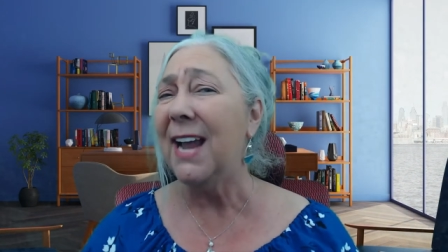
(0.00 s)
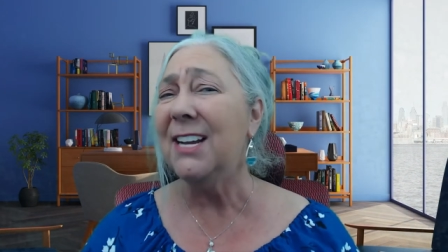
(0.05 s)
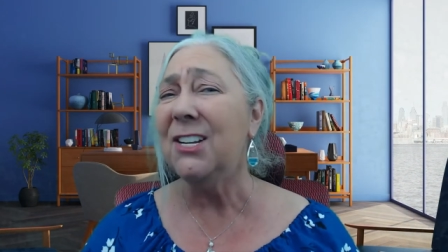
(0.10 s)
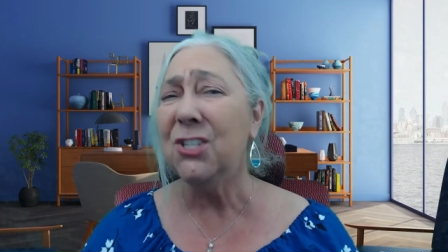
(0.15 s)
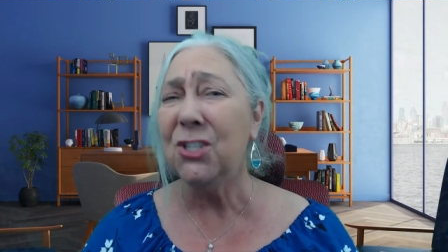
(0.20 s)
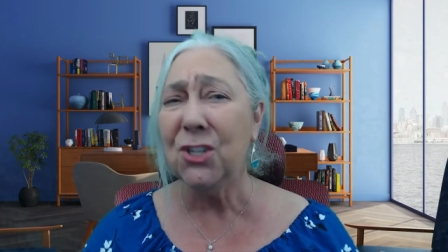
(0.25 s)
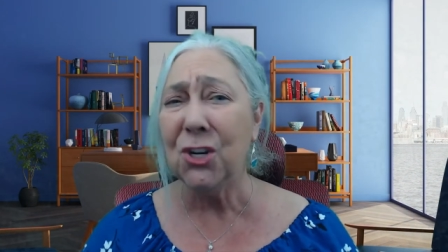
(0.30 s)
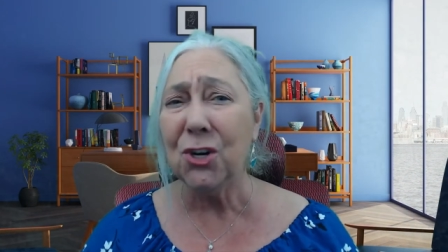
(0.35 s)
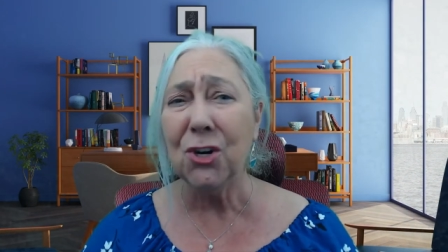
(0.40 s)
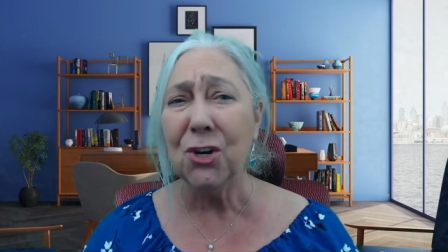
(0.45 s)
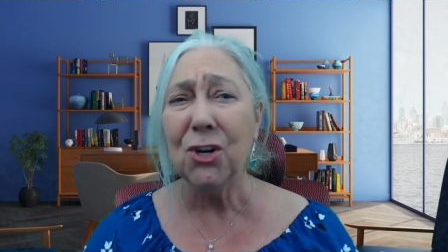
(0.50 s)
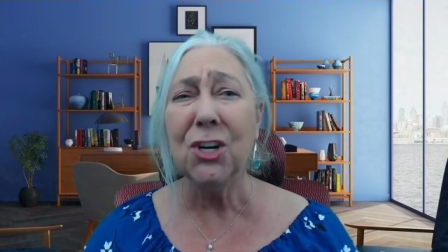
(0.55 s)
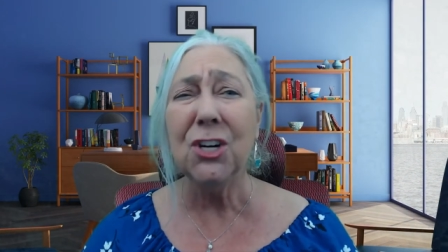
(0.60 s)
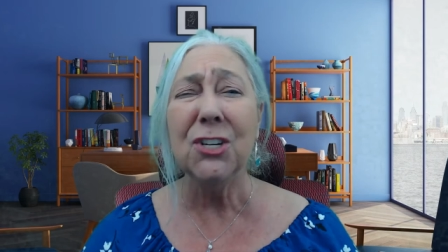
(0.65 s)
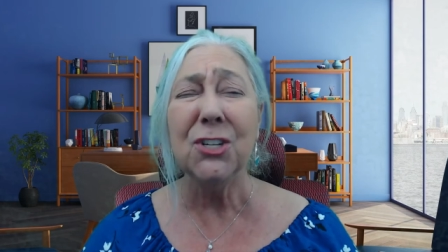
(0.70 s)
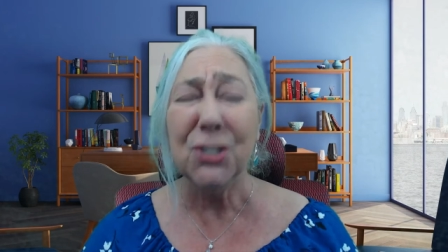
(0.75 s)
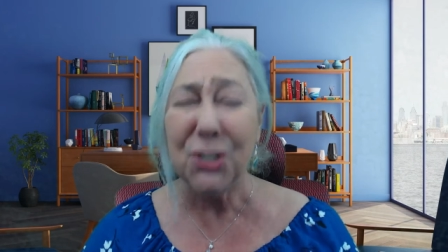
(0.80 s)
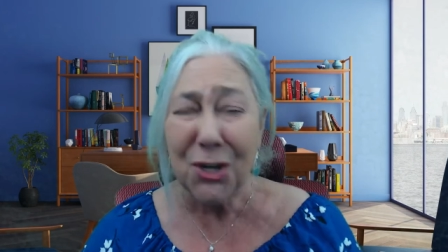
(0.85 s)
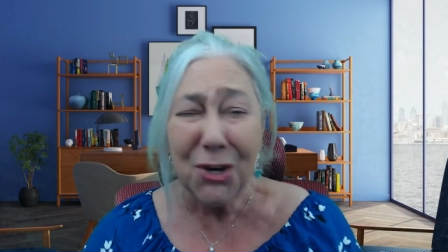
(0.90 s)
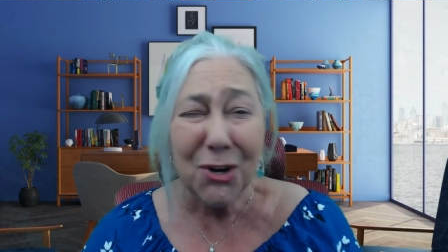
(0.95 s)
a cer-
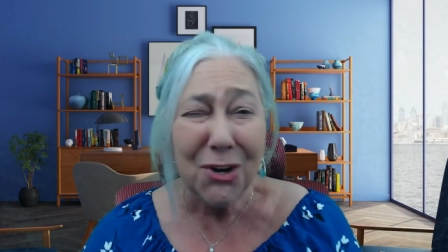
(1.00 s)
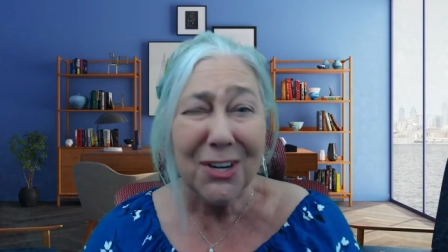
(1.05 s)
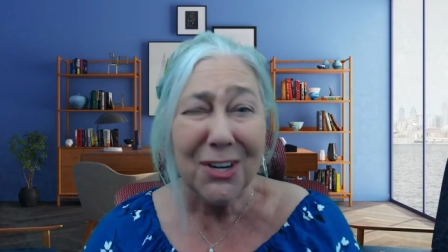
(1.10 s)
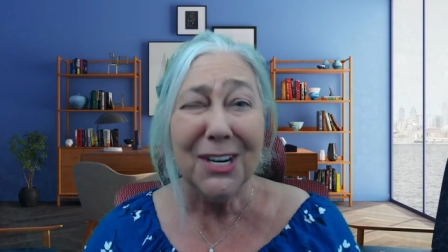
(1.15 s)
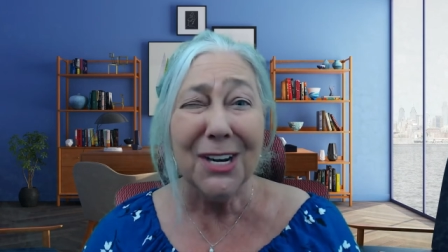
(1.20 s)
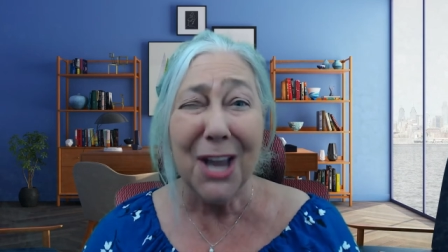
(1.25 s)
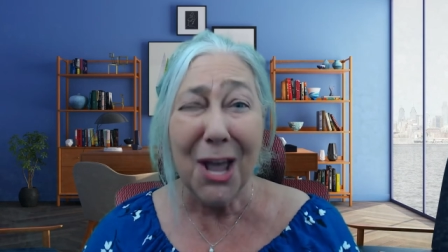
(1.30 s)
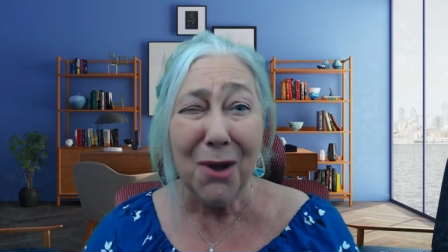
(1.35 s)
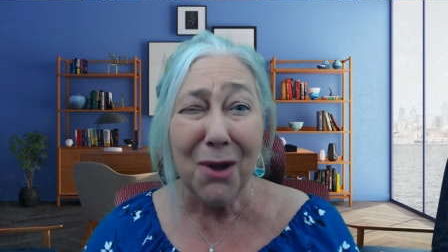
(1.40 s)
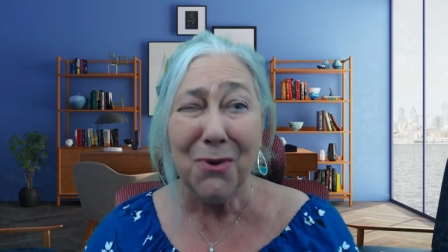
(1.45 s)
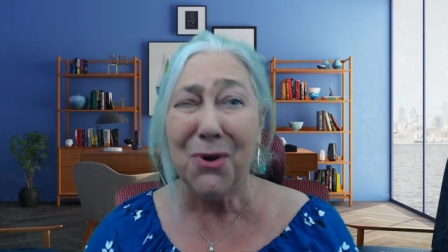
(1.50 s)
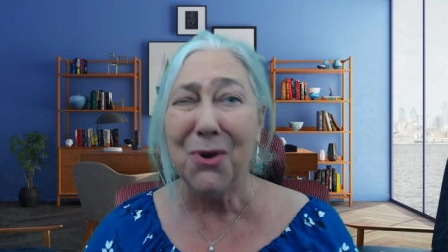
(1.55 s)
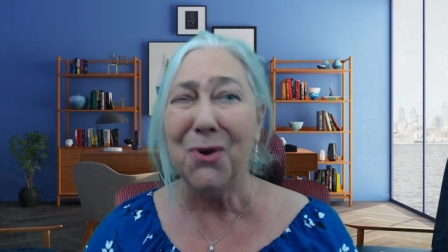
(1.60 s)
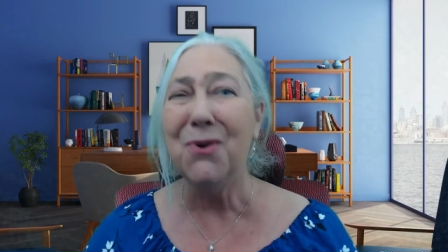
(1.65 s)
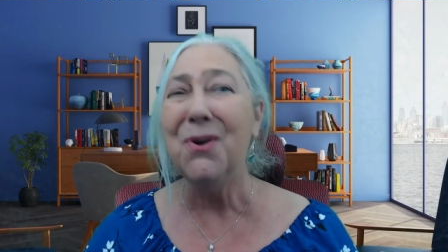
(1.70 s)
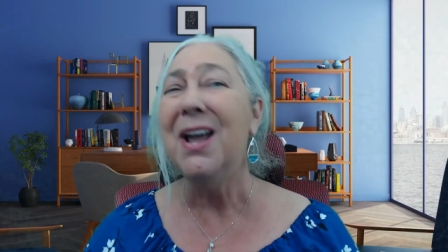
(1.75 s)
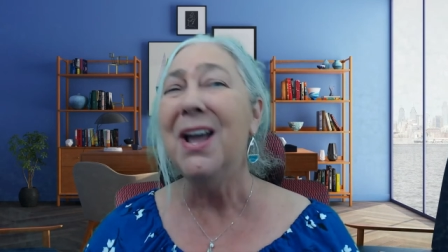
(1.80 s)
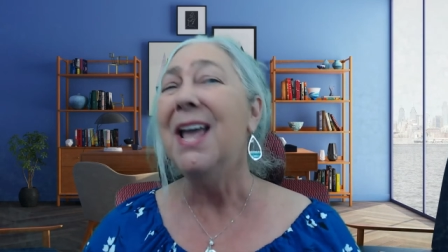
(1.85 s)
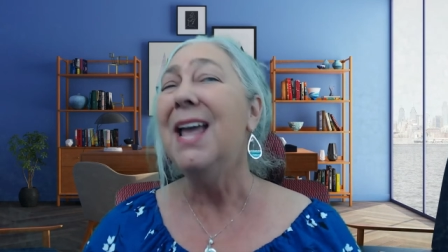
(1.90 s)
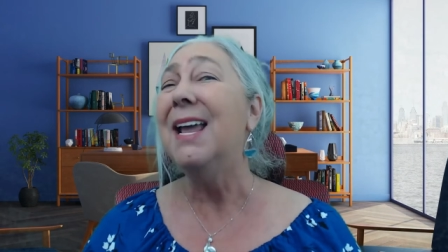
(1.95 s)
certain
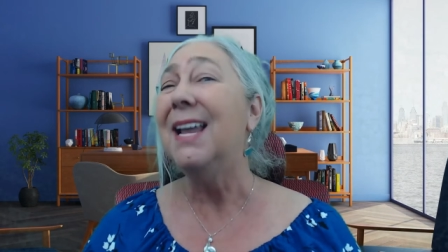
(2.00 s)
local